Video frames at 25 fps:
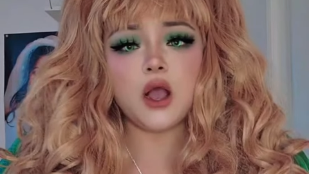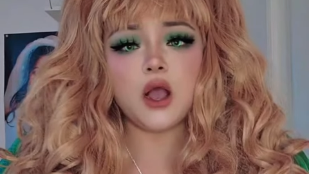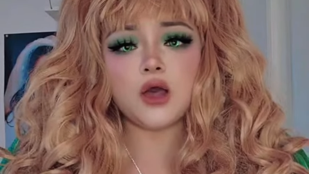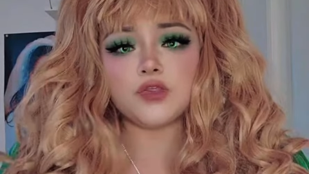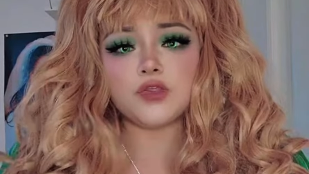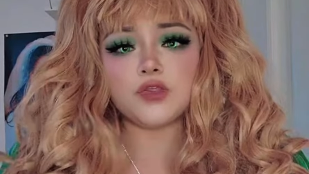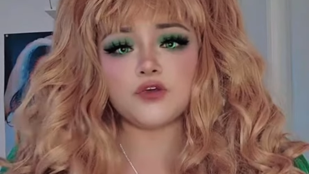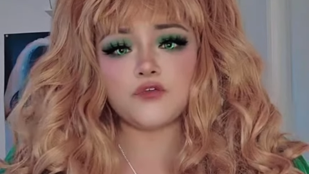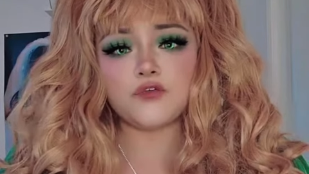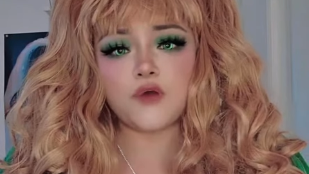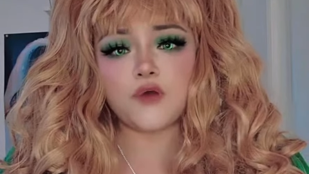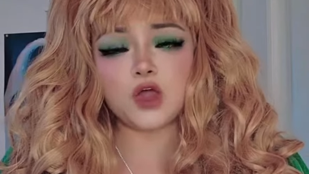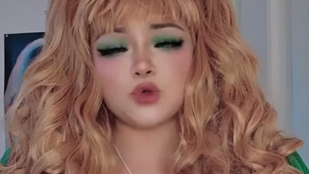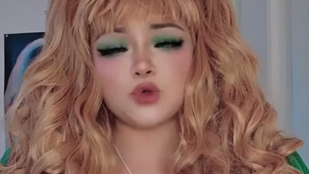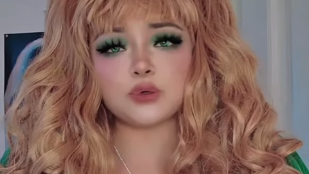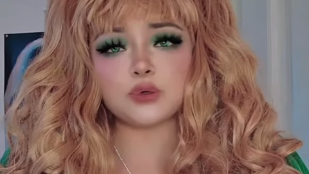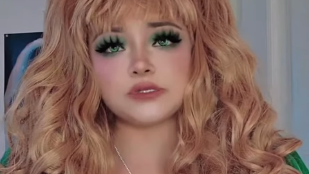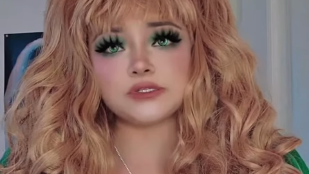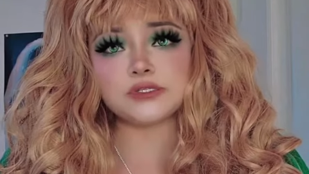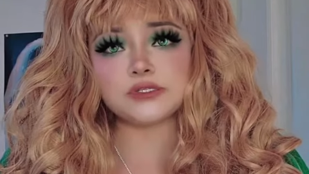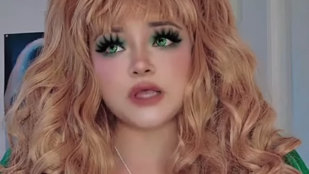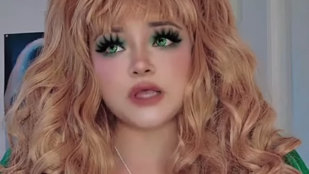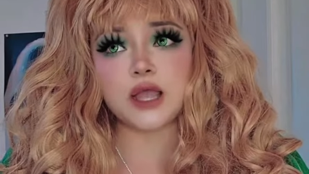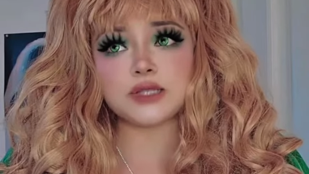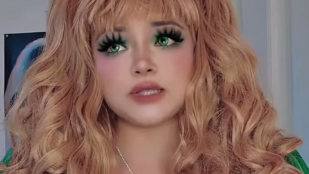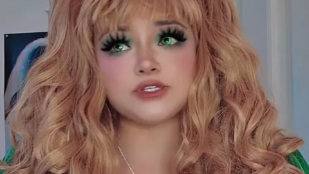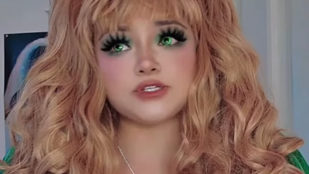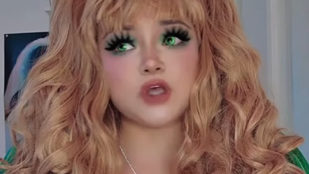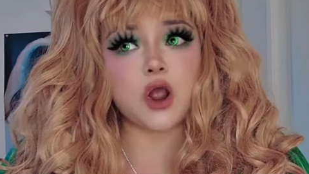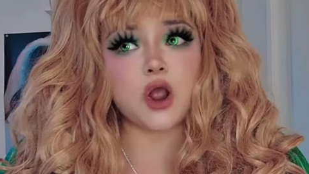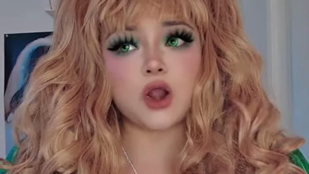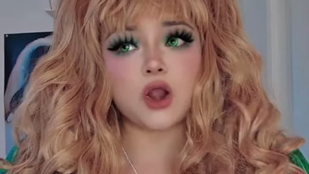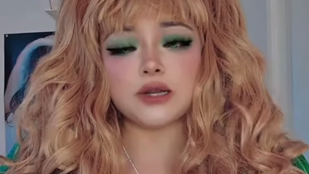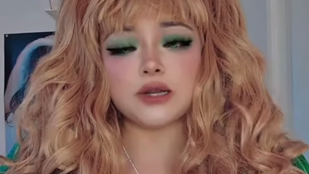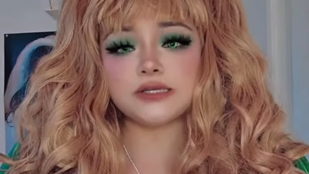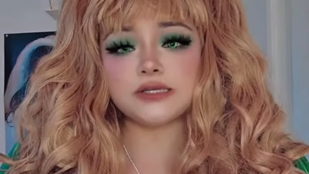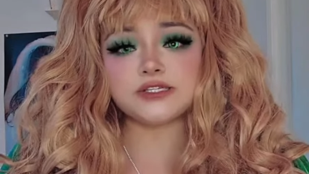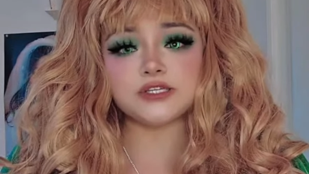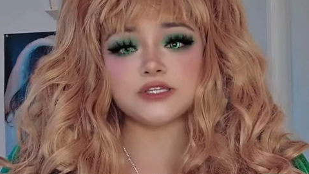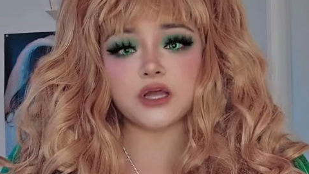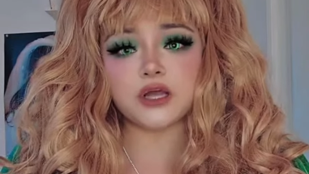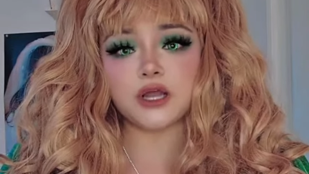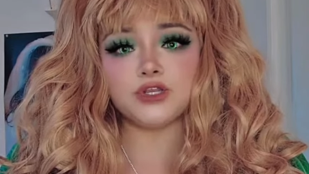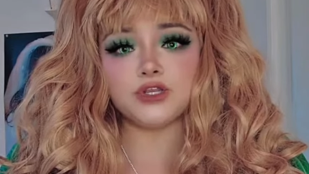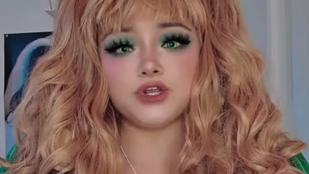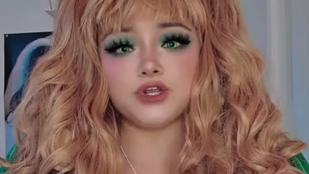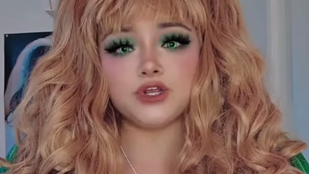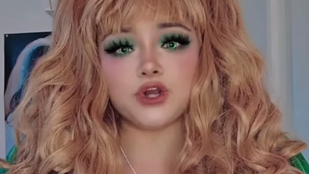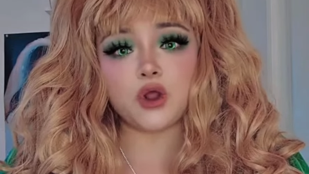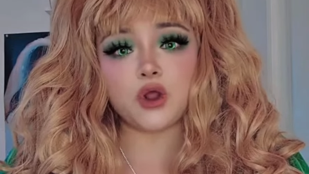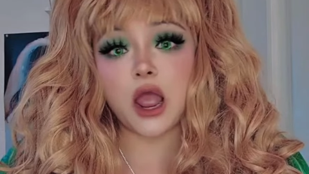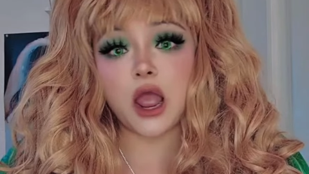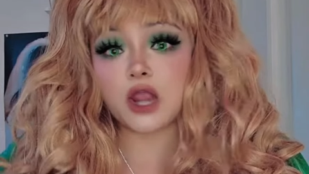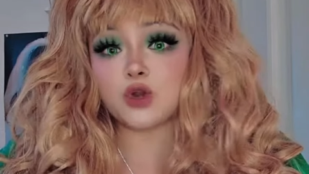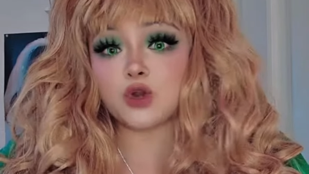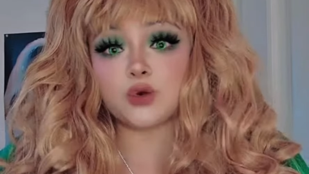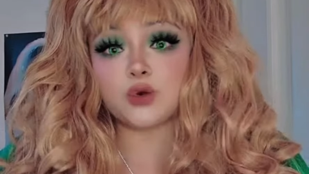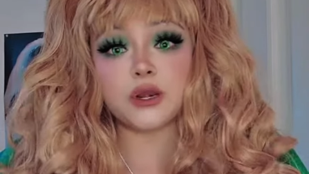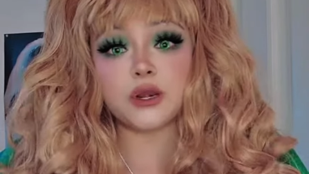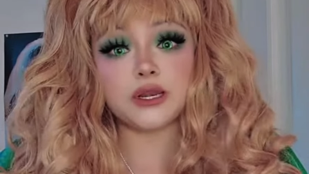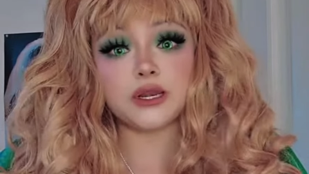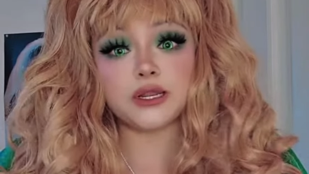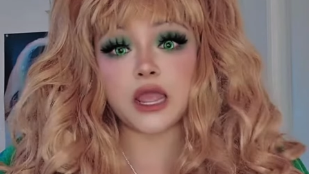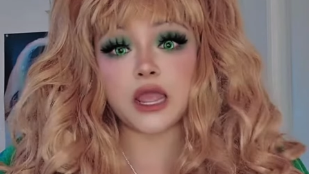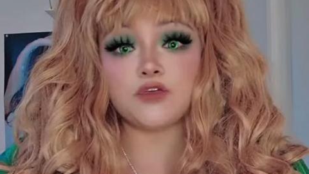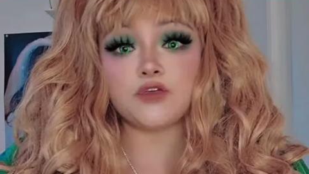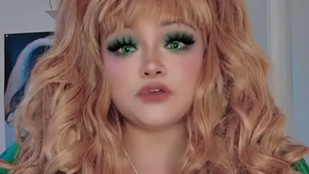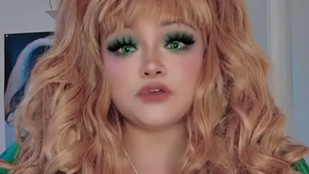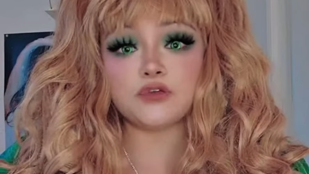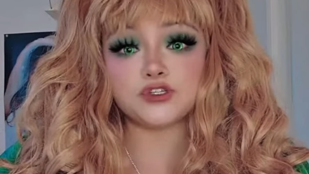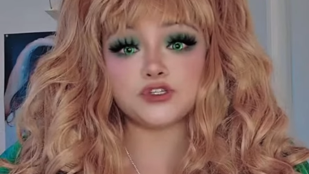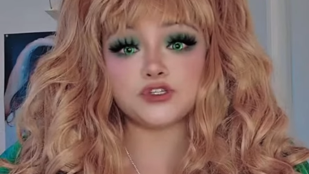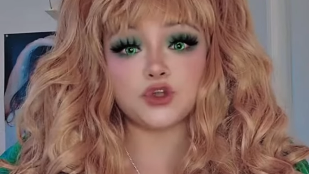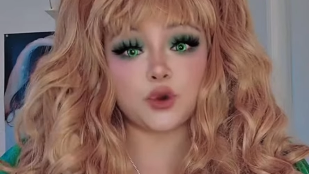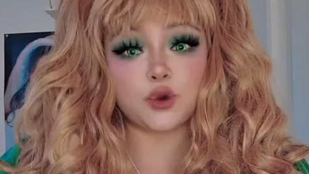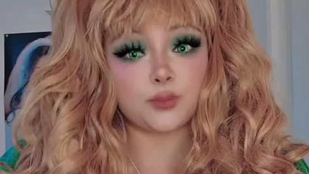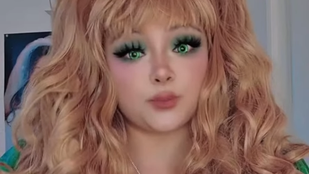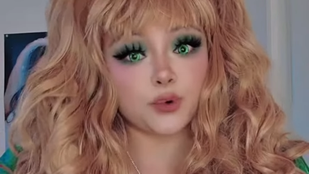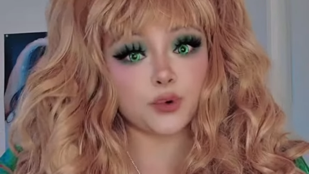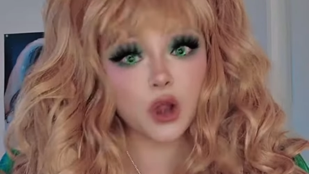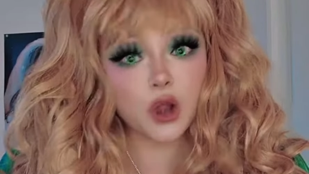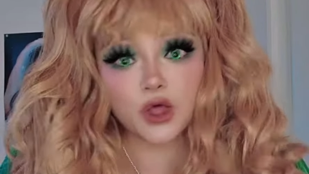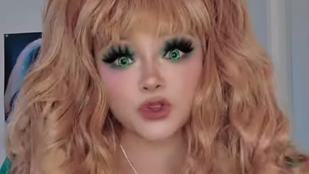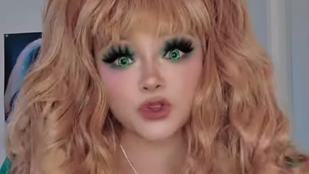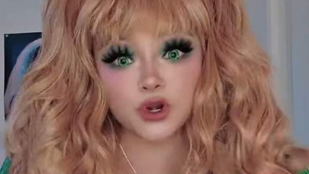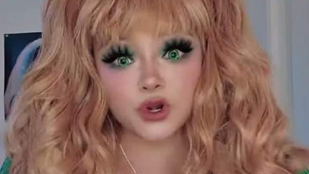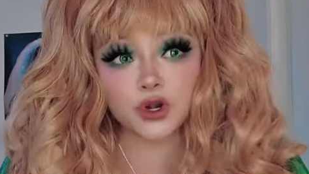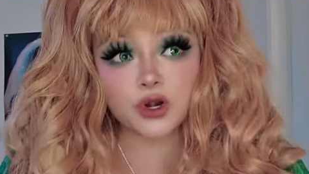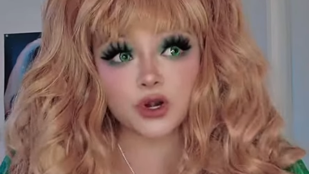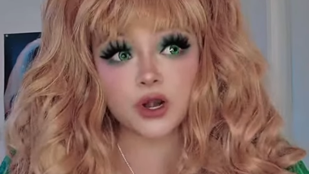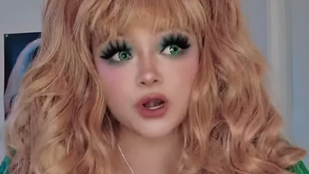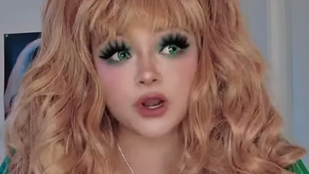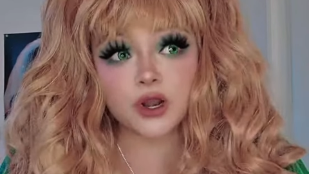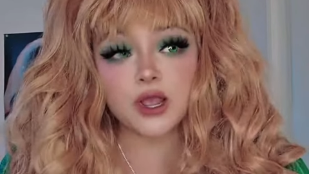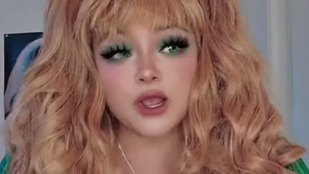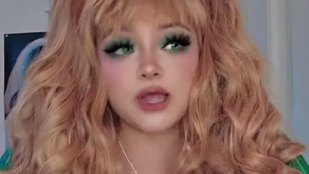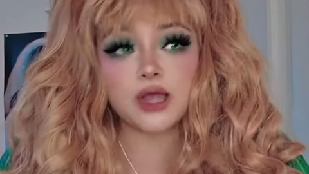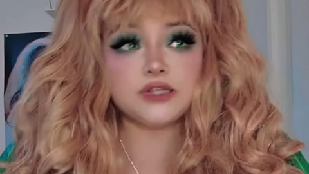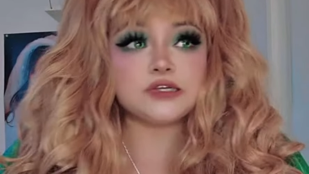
the father was like, sorry, son, you know, I already gave it to your brother.